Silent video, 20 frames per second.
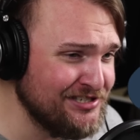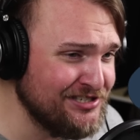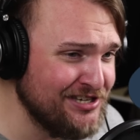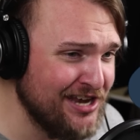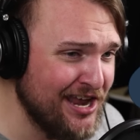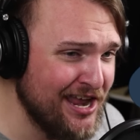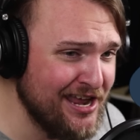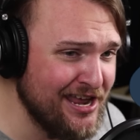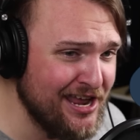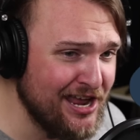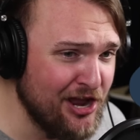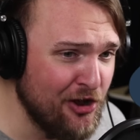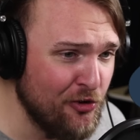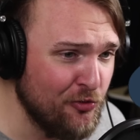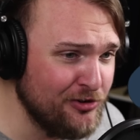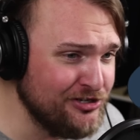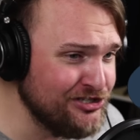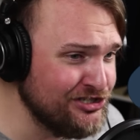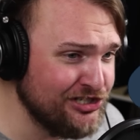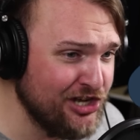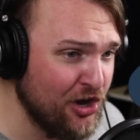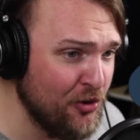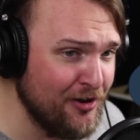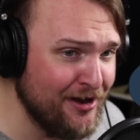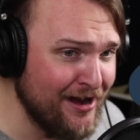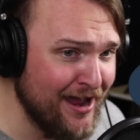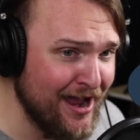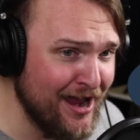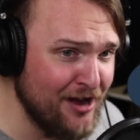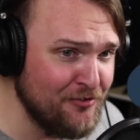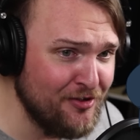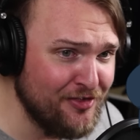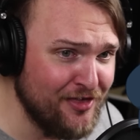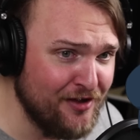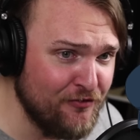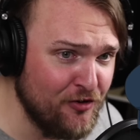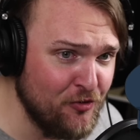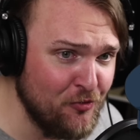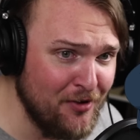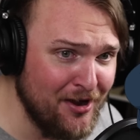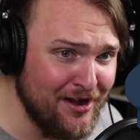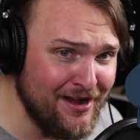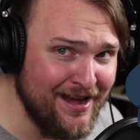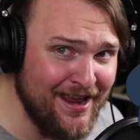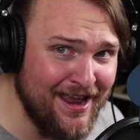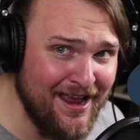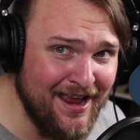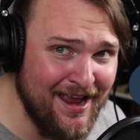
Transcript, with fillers: say what's going on with everyone.